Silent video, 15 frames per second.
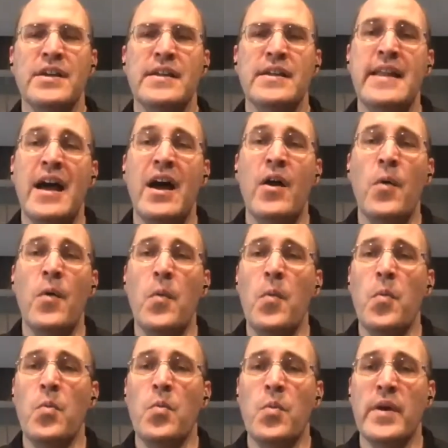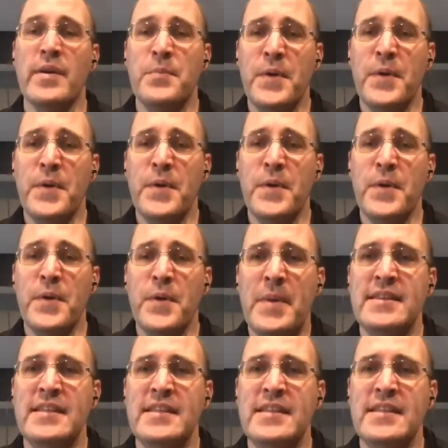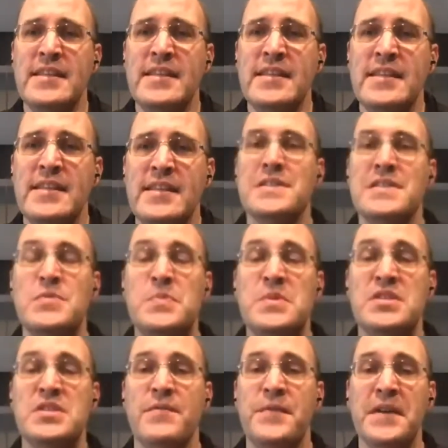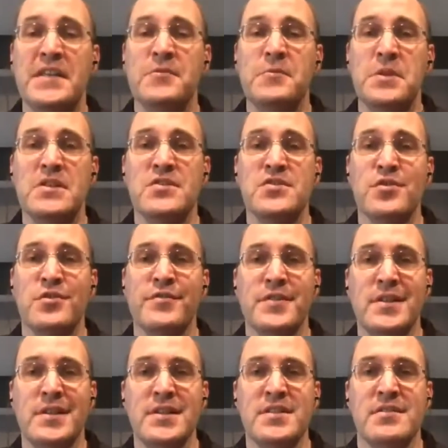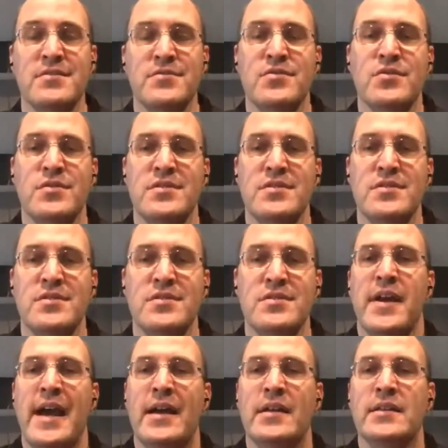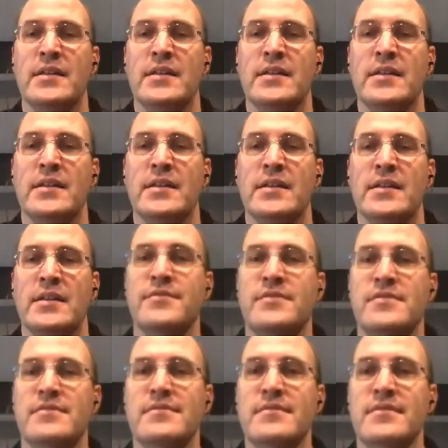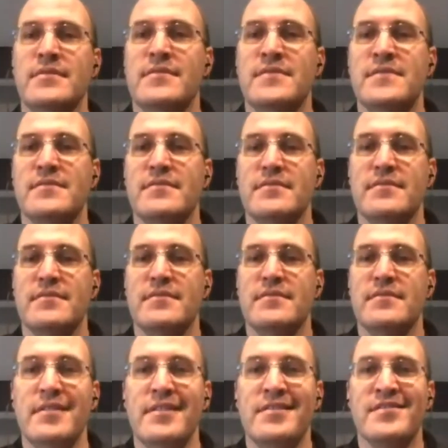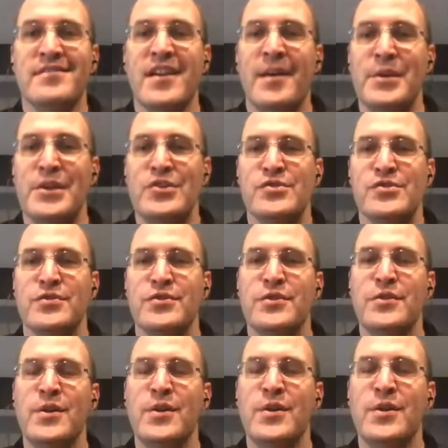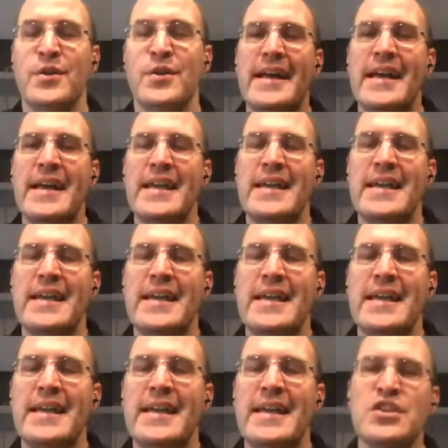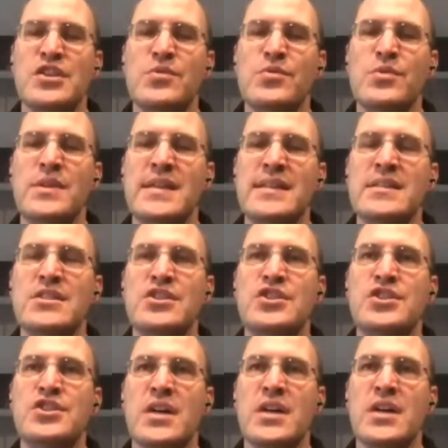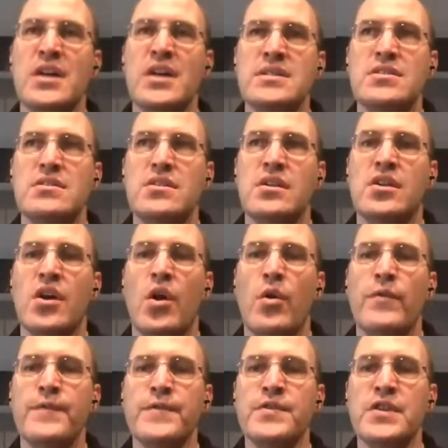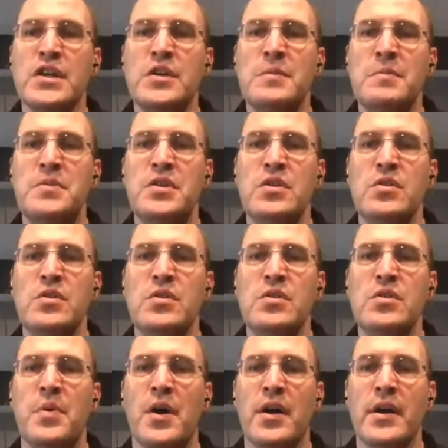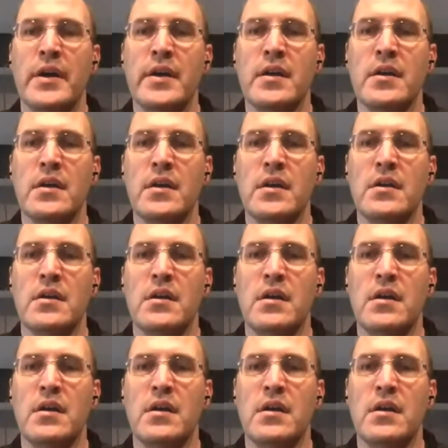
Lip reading: Now what impressed me about the abstractions, specifically with the serverless, and so this is where Ali's warning is coming true, is that you didn't just go for the compute part